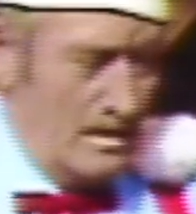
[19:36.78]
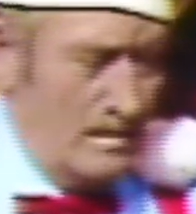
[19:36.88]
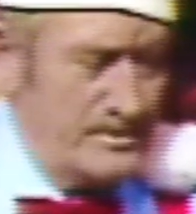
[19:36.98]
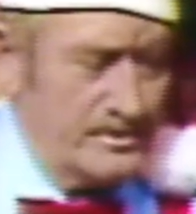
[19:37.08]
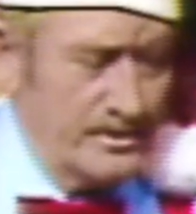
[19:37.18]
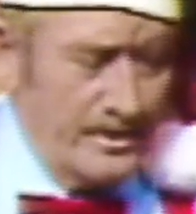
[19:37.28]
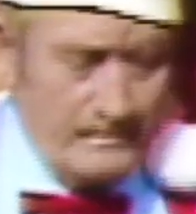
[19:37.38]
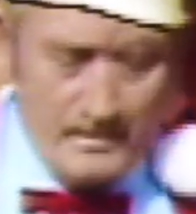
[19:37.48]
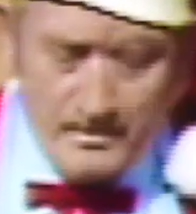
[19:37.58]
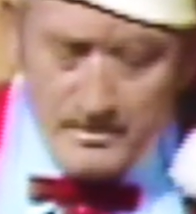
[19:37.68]
I'm just gonna
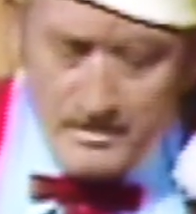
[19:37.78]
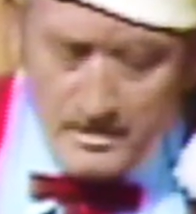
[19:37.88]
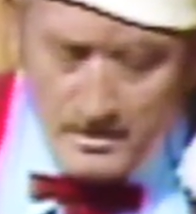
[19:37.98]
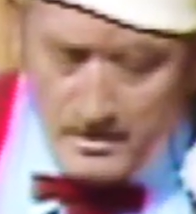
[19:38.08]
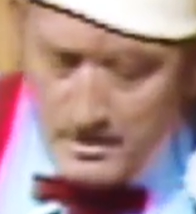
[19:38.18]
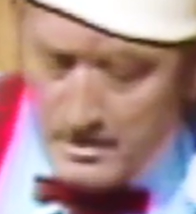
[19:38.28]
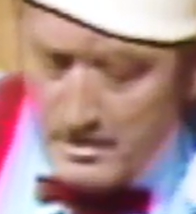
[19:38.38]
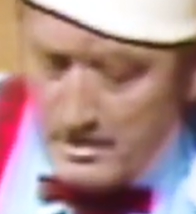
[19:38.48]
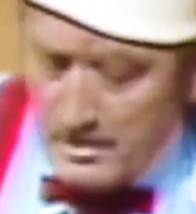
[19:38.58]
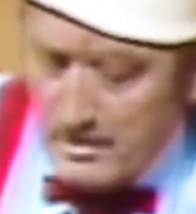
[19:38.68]

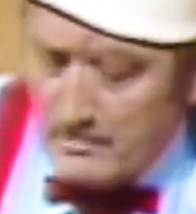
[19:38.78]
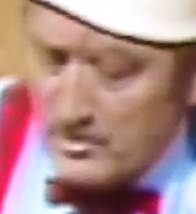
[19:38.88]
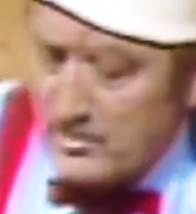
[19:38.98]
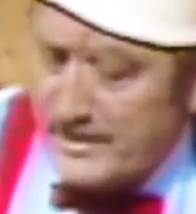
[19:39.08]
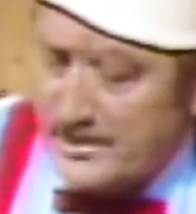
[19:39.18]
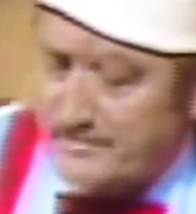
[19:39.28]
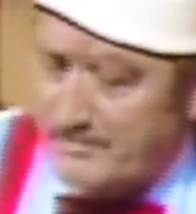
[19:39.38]
move this